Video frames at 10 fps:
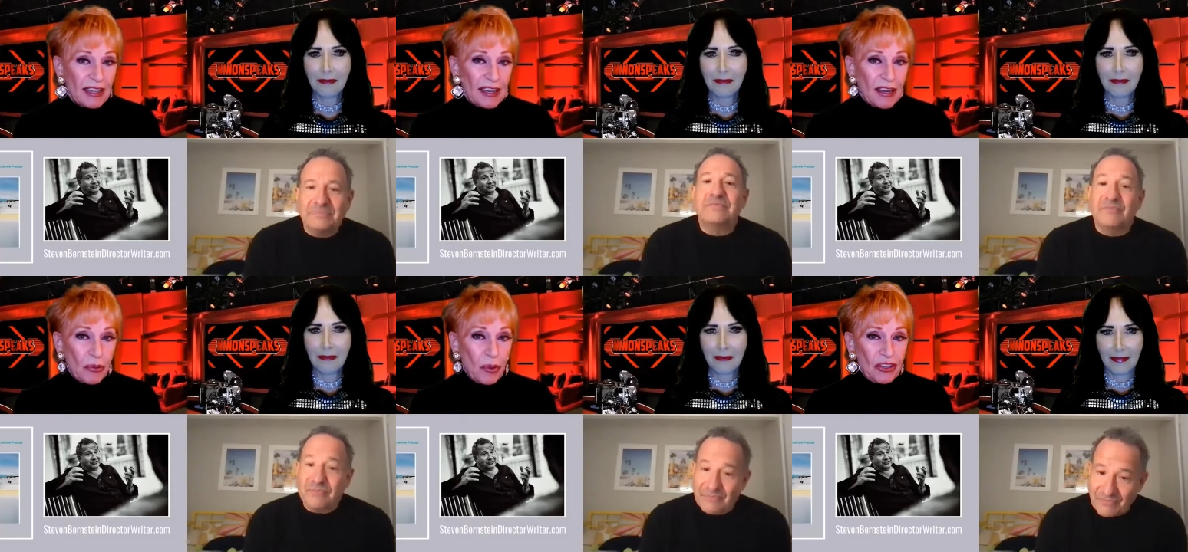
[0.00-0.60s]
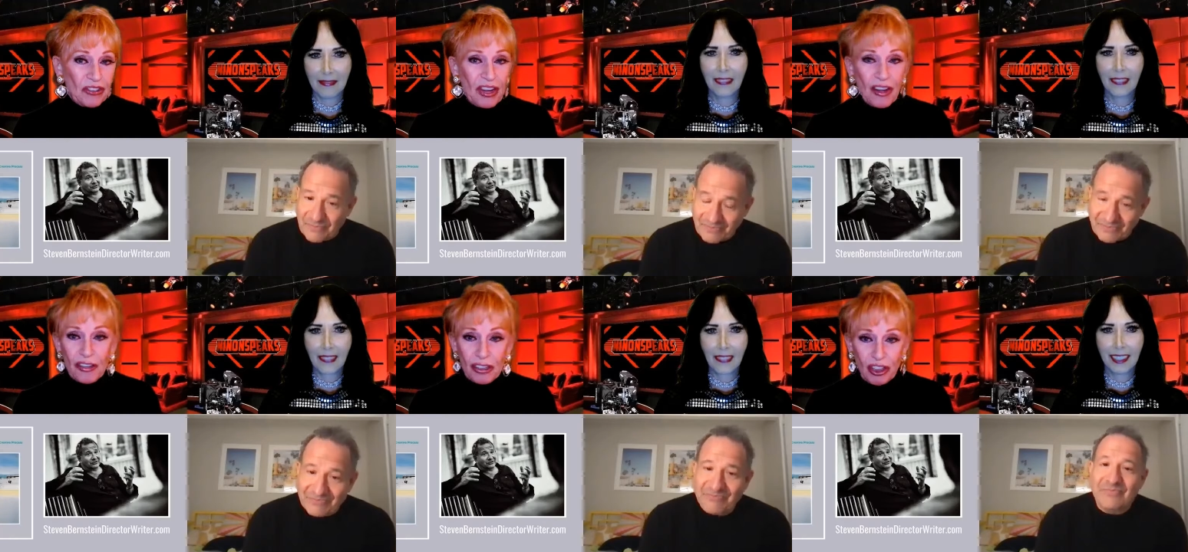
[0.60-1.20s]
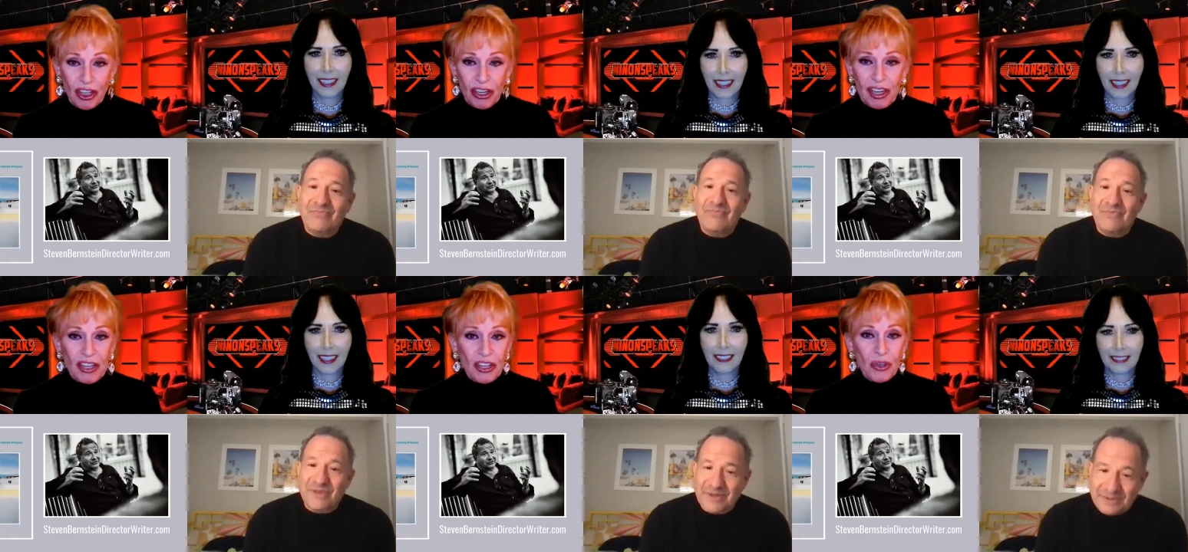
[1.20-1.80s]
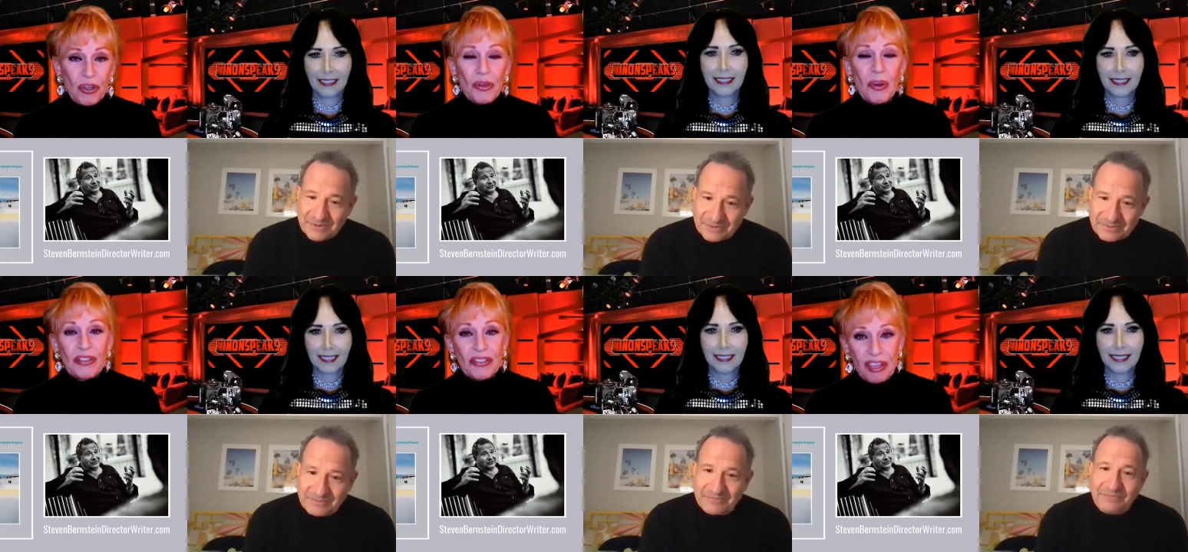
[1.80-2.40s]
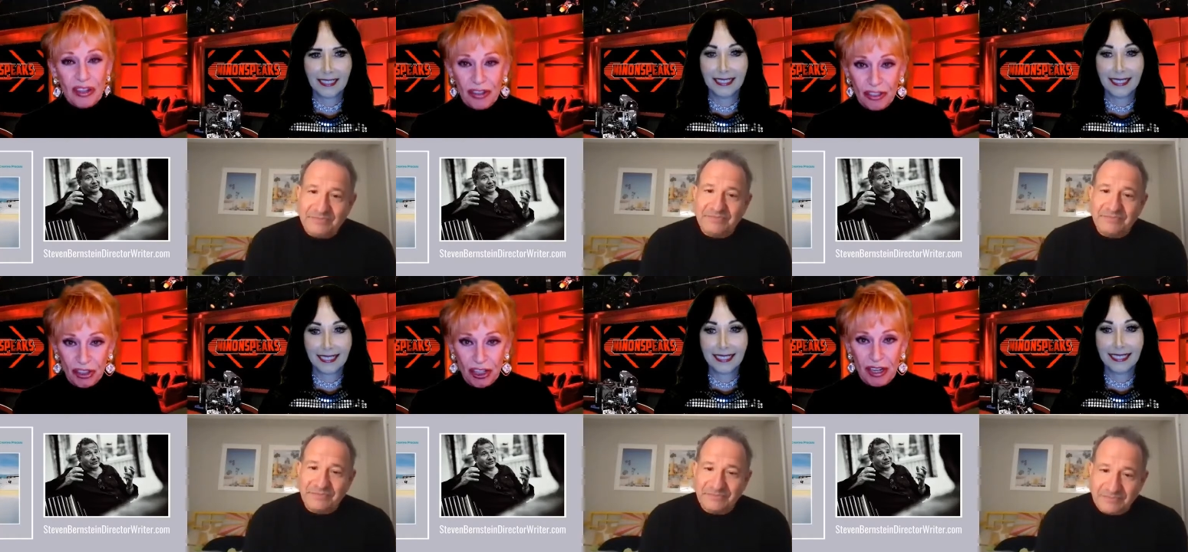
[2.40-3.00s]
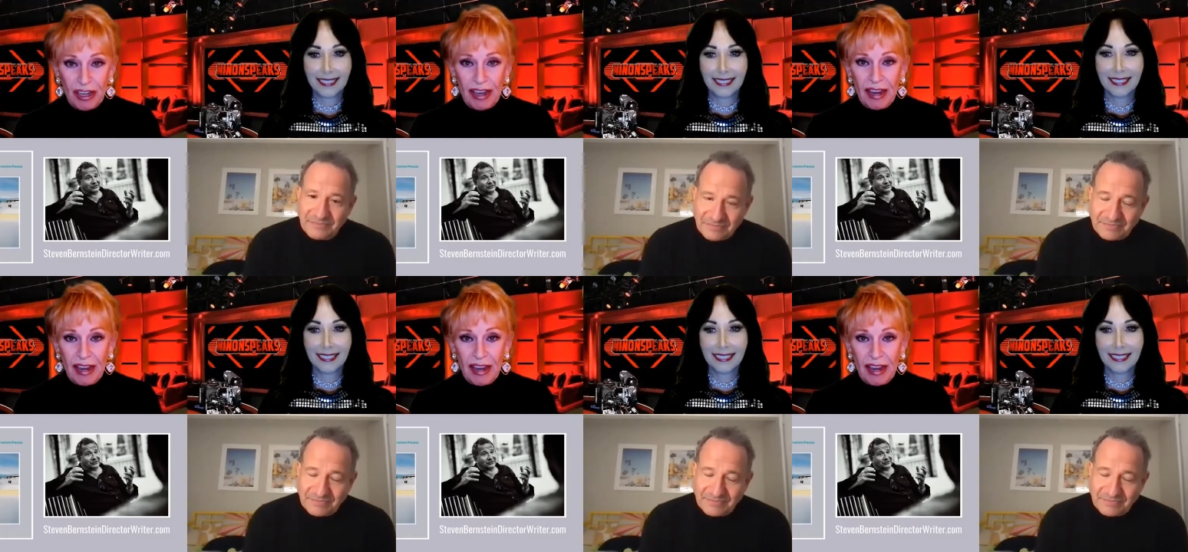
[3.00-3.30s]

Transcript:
Speaker 1: uh, we're still on a journey. You, you are still on a journey.